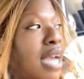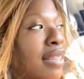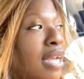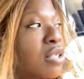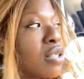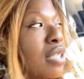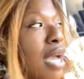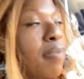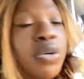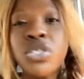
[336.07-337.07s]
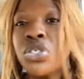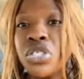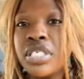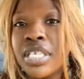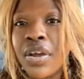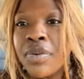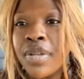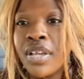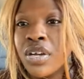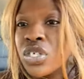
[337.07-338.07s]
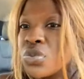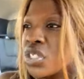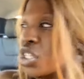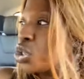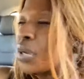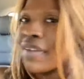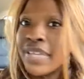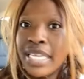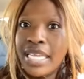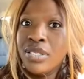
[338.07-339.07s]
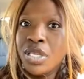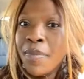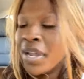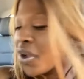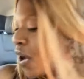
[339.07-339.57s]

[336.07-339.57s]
yeah, that that person just scared me there because he was like driving into my